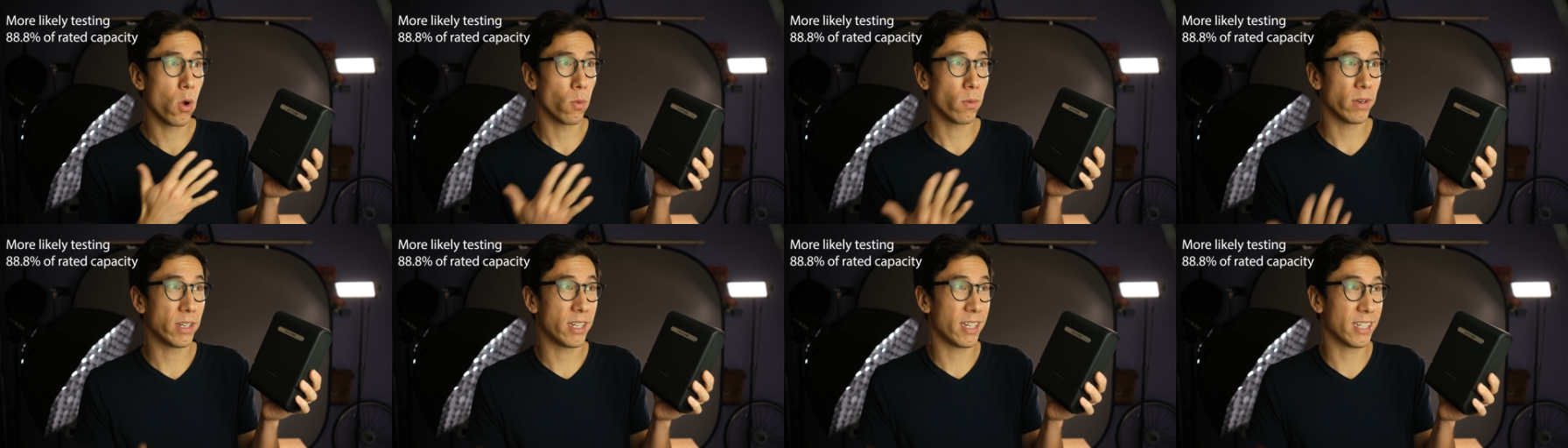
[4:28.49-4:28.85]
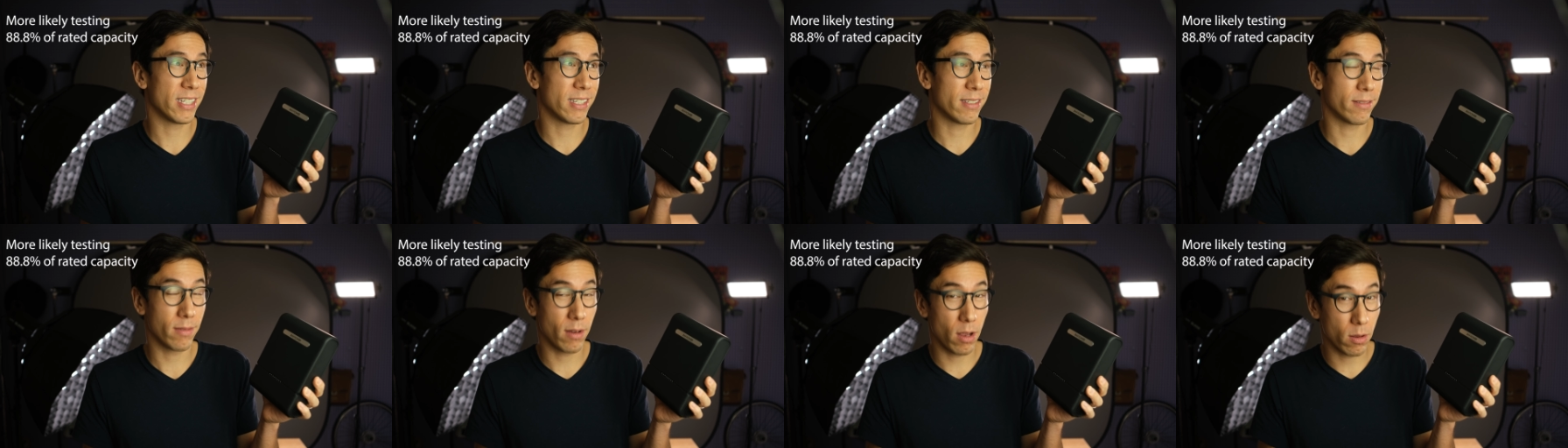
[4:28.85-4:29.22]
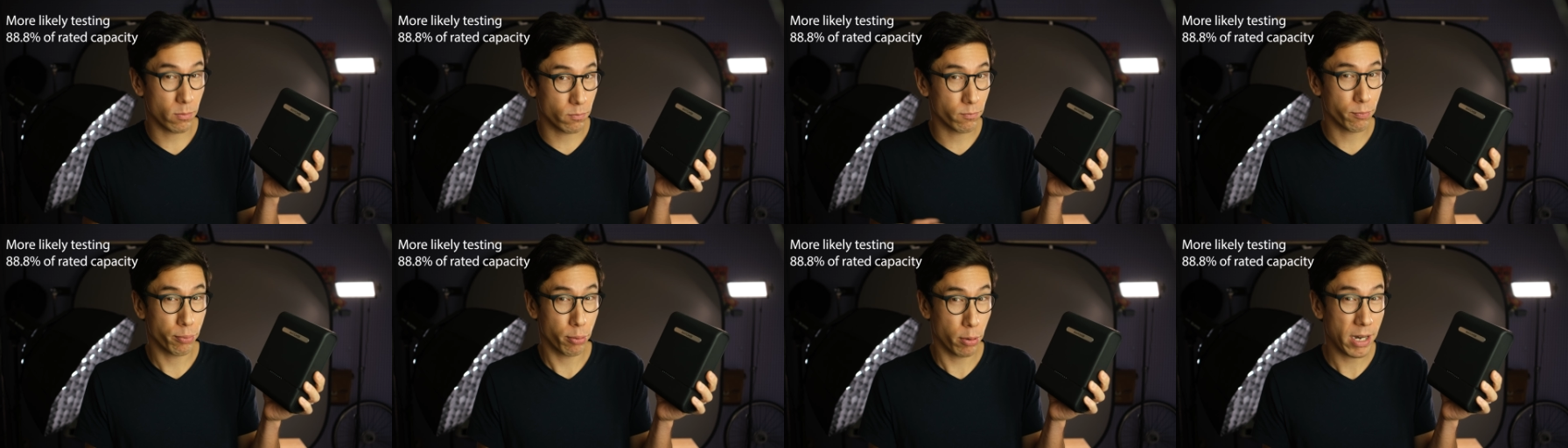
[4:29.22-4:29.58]
which is
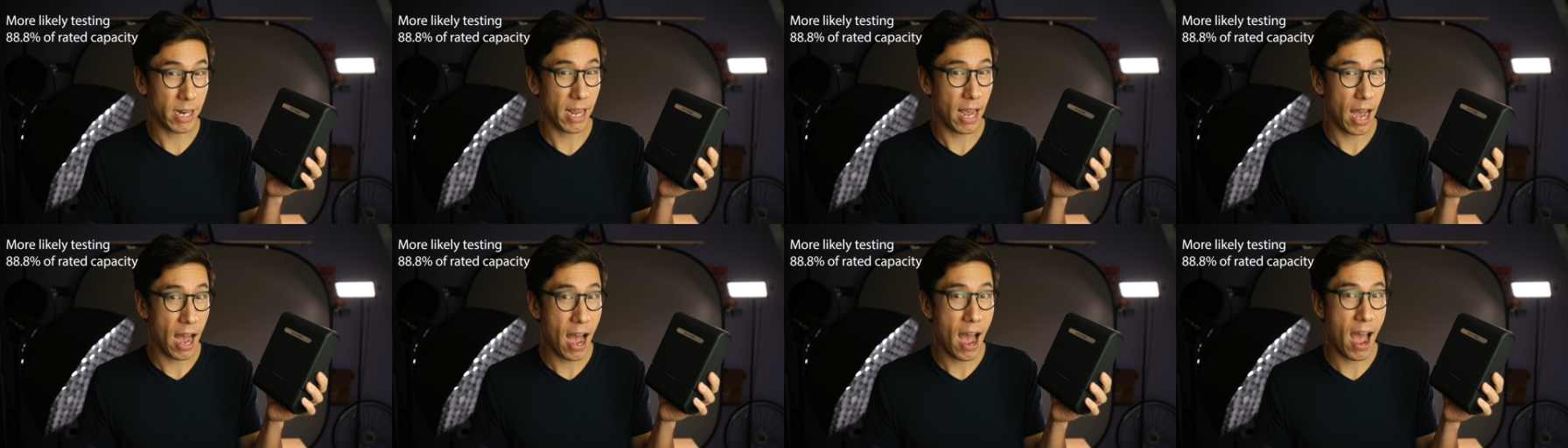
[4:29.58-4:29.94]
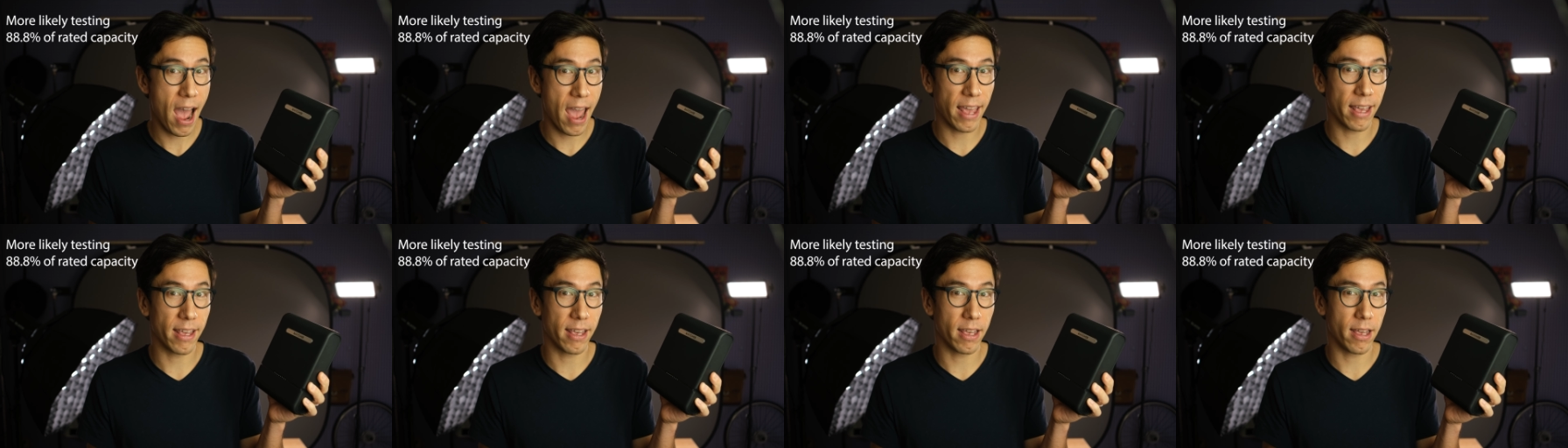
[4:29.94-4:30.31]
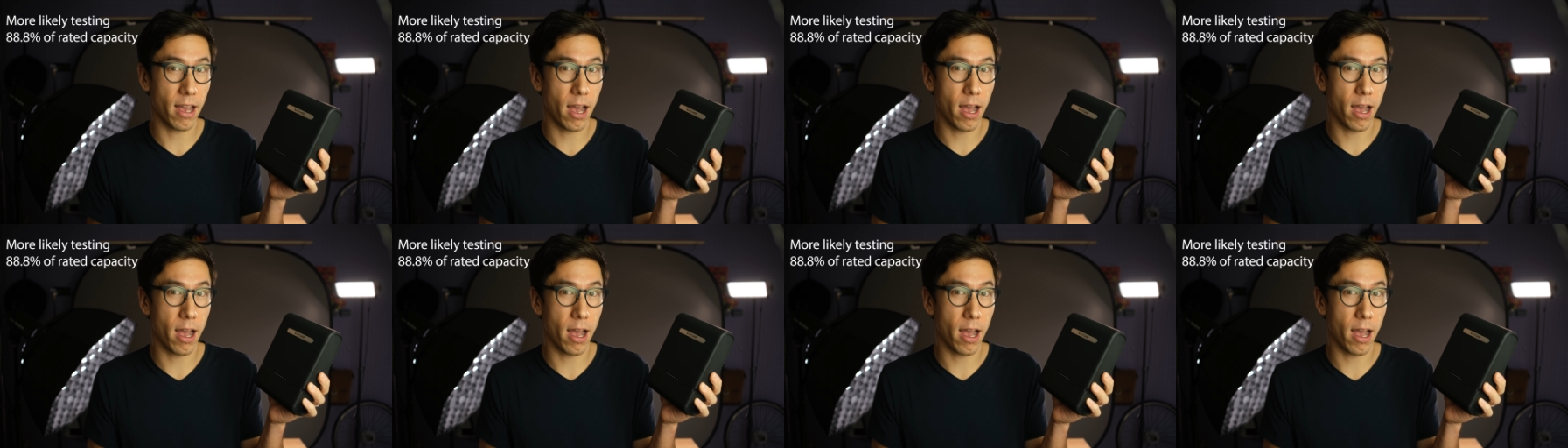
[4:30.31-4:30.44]
pretty high,